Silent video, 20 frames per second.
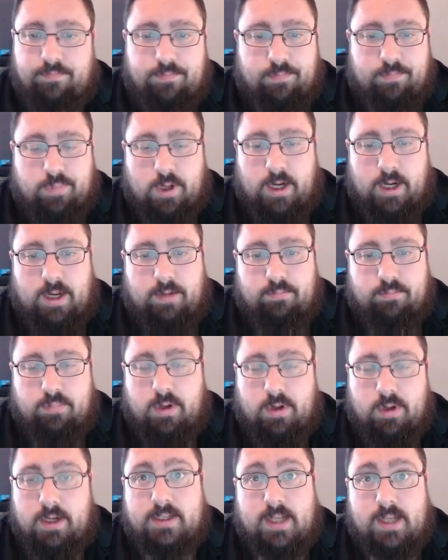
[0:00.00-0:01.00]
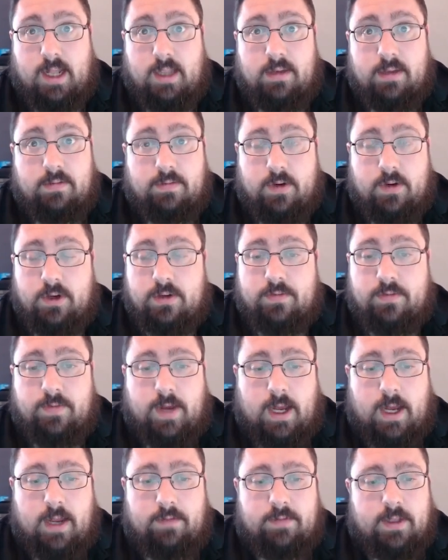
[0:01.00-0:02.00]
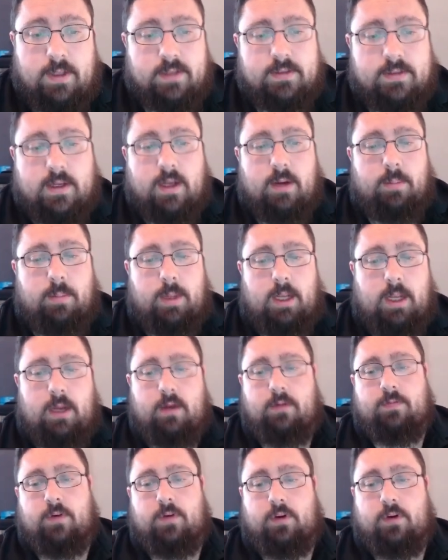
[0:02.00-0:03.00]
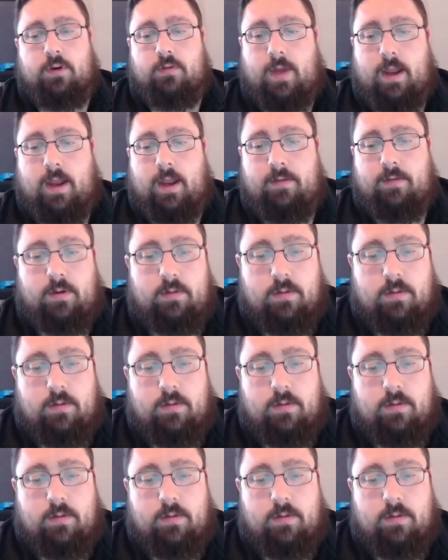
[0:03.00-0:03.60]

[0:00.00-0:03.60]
Pretty solid first 5. That's going to be your first 5, and